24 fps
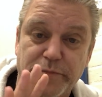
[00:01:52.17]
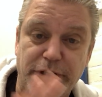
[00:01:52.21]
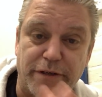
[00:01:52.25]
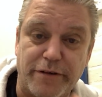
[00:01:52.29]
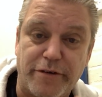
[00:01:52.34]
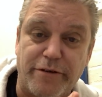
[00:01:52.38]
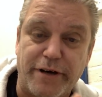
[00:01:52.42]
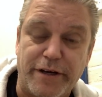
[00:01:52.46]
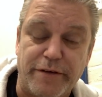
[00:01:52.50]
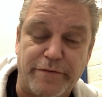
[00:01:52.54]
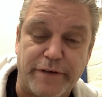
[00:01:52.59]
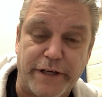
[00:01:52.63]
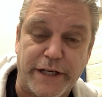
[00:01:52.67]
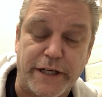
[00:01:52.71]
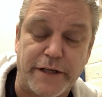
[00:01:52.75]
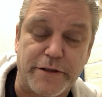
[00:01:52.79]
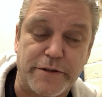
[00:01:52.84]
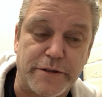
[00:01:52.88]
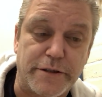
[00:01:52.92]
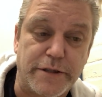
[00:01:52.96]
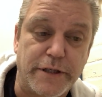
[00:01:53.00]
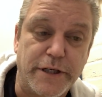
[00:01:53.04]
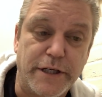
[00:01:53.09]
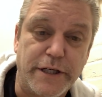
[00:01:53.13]
They're great
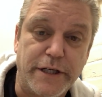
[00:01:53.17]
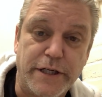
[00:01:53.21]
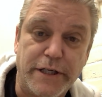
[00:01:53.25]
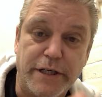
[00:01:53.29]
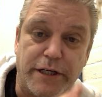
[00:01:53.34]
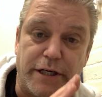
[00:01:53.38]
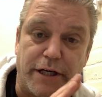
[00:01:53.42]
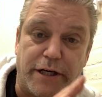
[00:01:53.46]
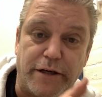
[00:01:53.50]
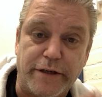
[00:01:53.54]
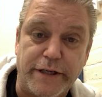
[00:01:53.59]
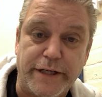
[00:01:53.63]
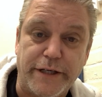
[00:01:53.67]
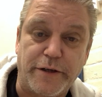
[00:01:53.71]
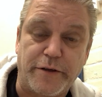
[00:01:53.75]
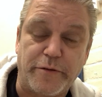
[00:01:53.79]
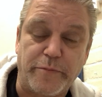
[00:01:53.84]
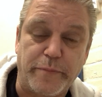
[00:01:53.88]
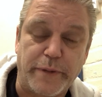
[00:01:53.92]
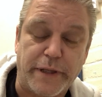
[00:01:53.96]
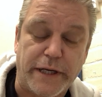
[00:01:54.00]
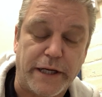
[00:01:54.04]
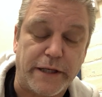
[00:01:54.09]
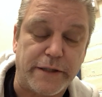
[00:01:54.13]
videos. I'll link
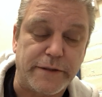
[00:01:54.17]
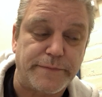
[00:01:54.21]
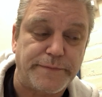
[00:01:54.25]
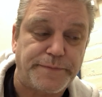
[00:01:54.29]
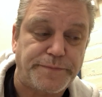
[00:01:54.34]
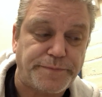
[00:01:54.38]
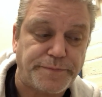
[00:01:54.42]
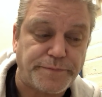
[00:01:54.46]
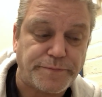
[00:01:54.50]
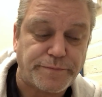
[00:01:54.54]
them below.